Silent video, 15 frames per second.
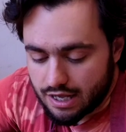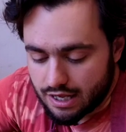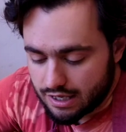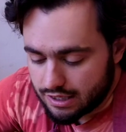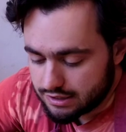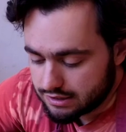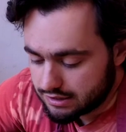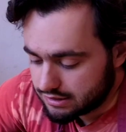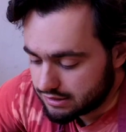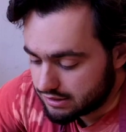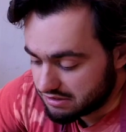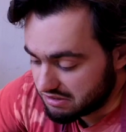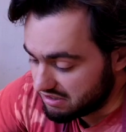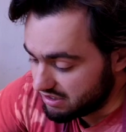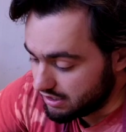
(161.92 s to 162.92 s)

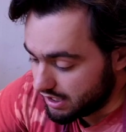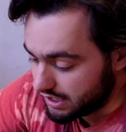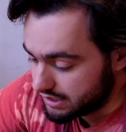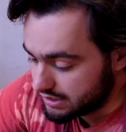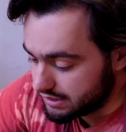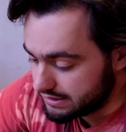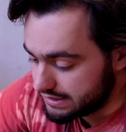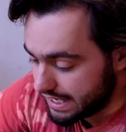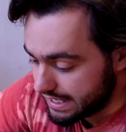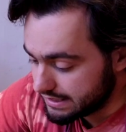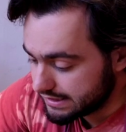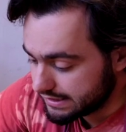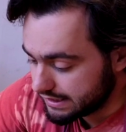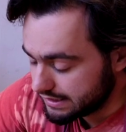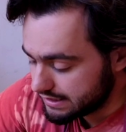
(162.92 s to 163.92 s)
And like the
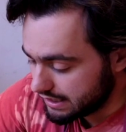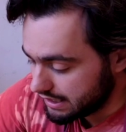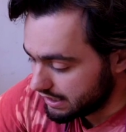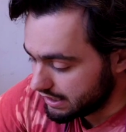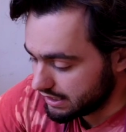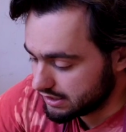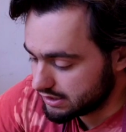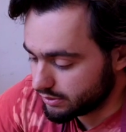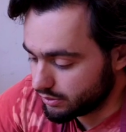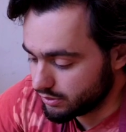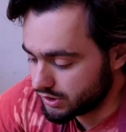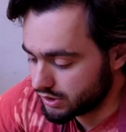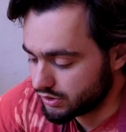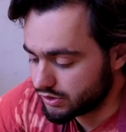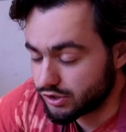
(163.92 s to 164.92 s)
density, it's
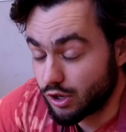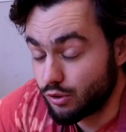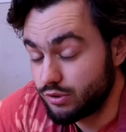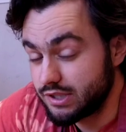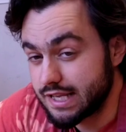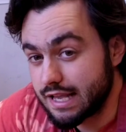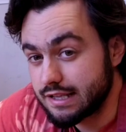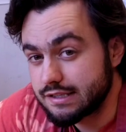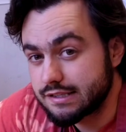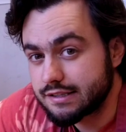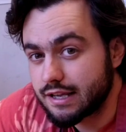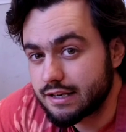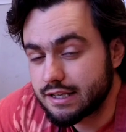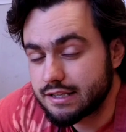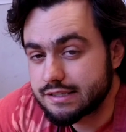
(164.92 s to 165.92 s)
also so dense
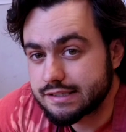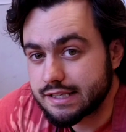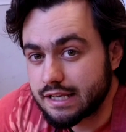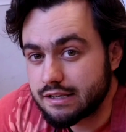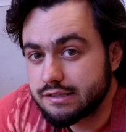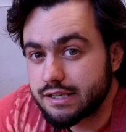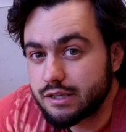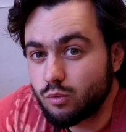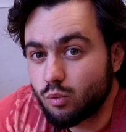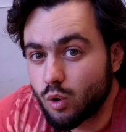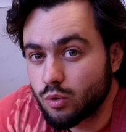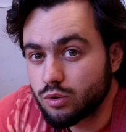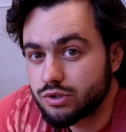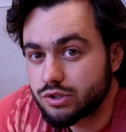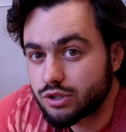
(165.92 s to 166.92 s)
that it sinks in
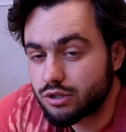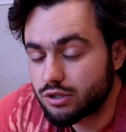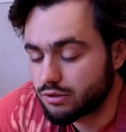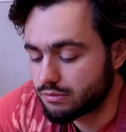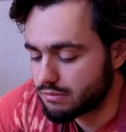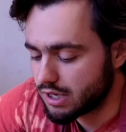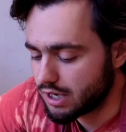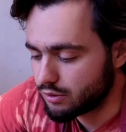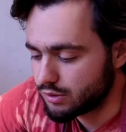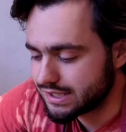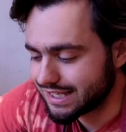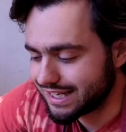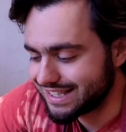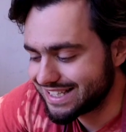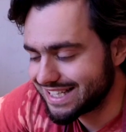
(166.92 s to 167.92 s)
water. I
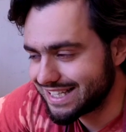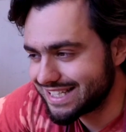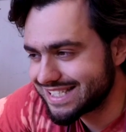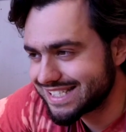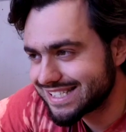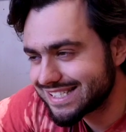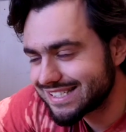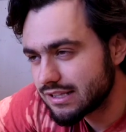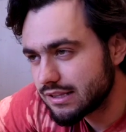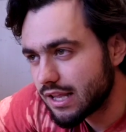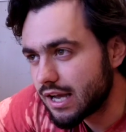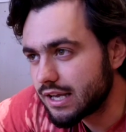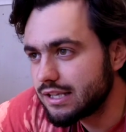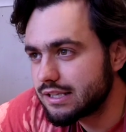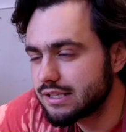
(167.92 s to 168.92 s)
would say it is
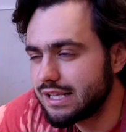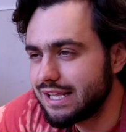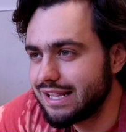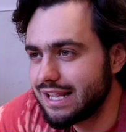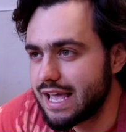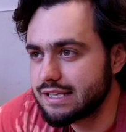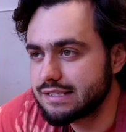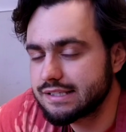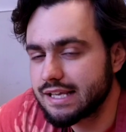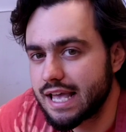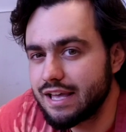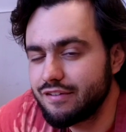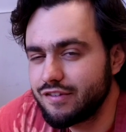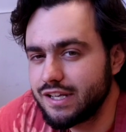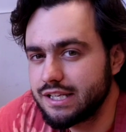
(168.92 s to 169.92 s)
slightly less
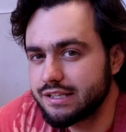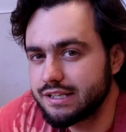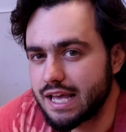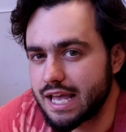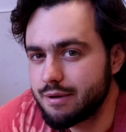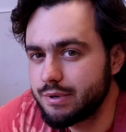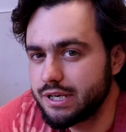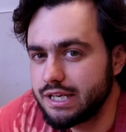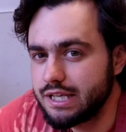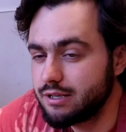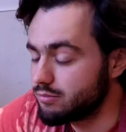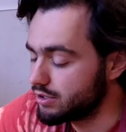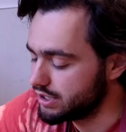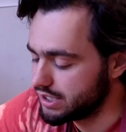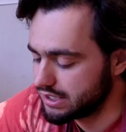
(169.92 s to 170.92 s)
heavy than
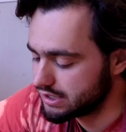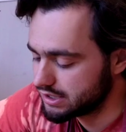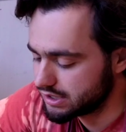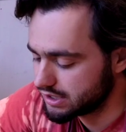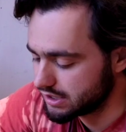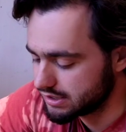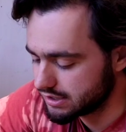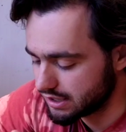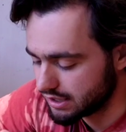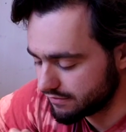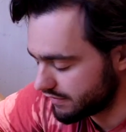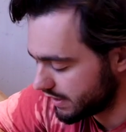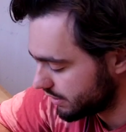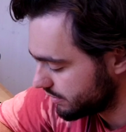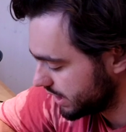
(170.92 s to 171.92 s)
ebony, but it's just
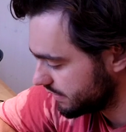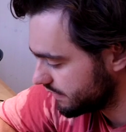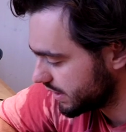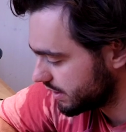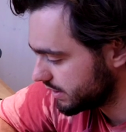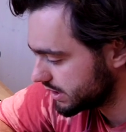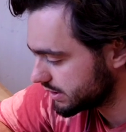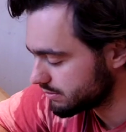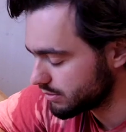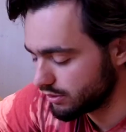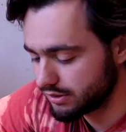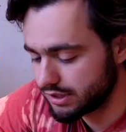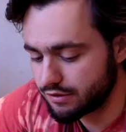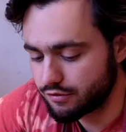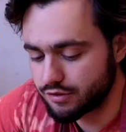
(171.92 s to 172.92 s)
a very, very
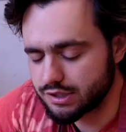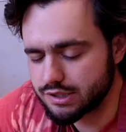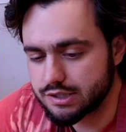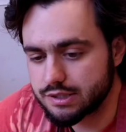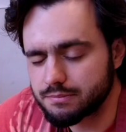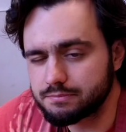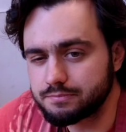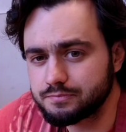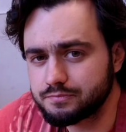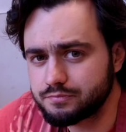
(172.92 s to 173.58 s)
small difference.